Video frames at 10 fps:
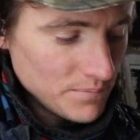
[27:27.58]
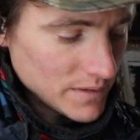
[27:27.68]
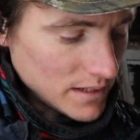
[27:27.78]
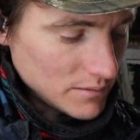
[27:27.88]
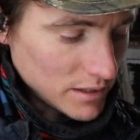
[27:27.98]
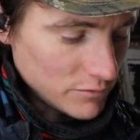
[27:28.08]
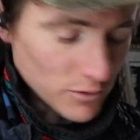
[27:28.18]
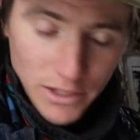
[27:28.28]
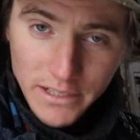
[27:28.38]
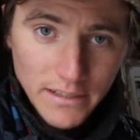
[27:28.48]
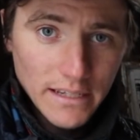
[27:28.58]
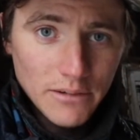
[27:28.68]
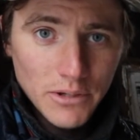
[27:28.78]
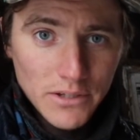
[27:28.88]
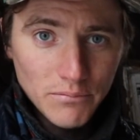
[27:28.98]
Unfortunately, I
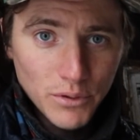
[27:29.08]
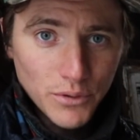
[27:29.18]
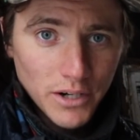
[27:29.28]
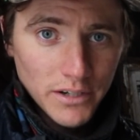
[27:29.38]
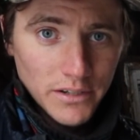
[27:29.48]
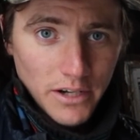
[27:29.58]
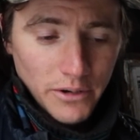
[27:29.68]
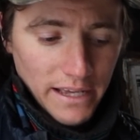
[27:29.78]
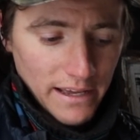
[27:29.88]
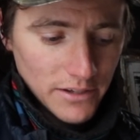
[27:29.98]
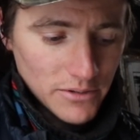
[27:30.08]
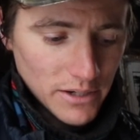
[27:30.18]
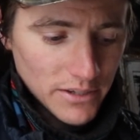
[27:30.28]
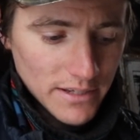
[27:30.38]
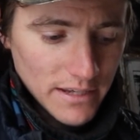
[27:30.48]
wasn't born knowing how to do
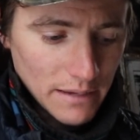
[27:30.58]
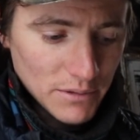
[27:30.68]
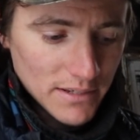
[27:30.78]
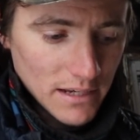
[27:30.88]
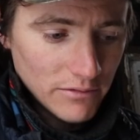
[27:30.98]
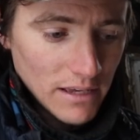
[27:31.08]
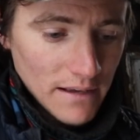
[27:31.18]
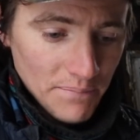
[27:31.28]
all this type of stuff.